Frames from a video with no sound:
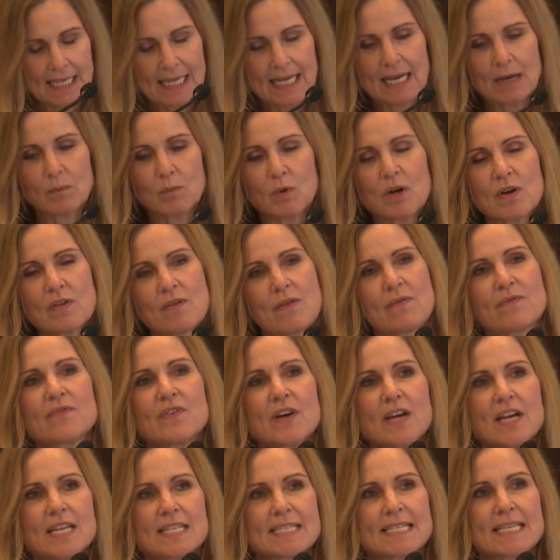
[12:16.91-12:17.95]
And one of the
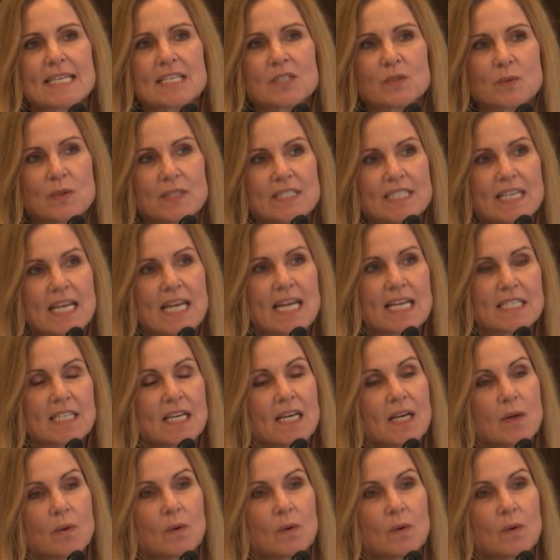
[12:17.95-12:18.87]
first things we did